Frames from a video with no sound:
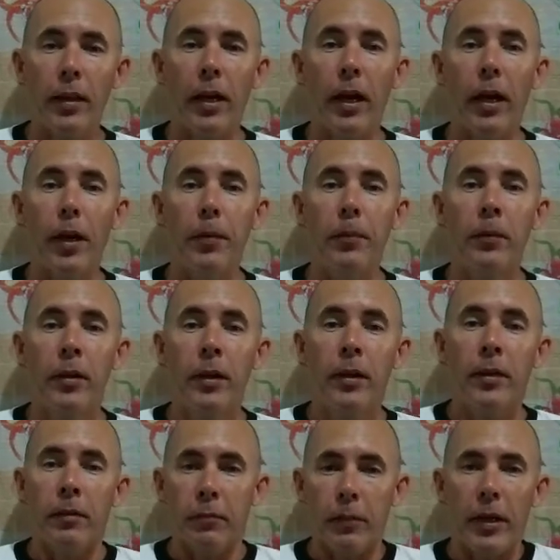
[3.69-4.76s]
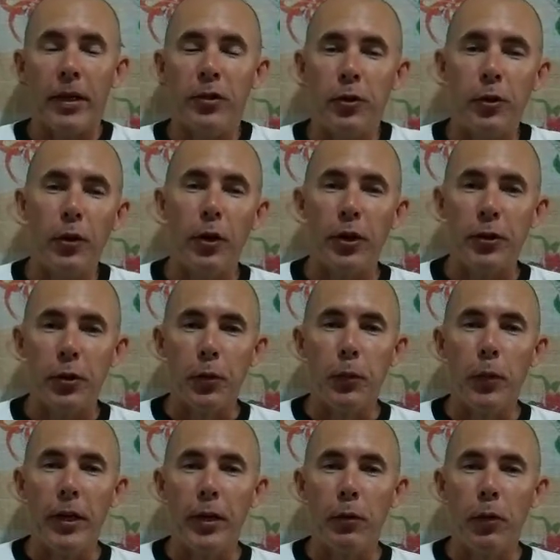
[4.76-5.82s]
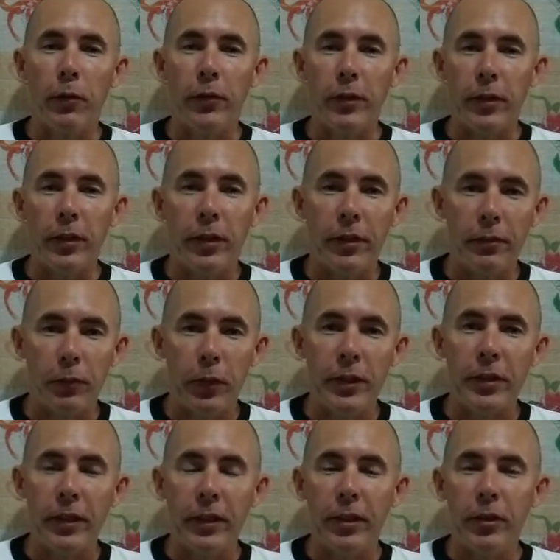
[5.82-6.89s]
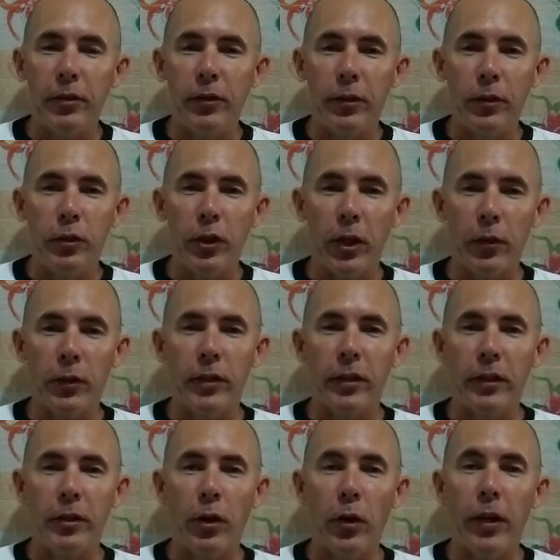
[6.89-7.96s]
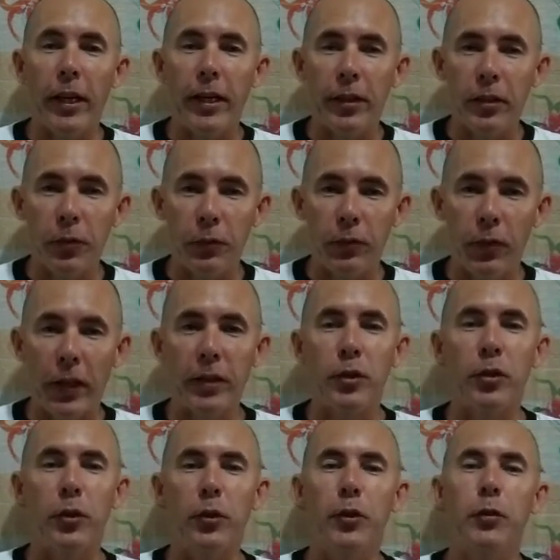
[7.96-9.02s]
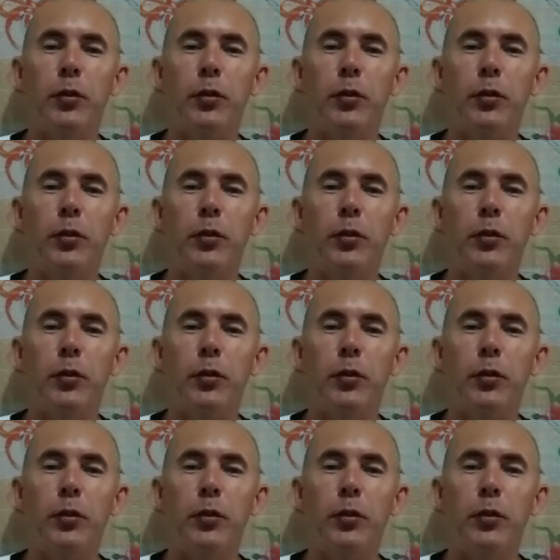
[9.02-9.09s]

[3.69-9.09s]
Um, as you guys are aware, you recently you, you, generously donated some funds to us.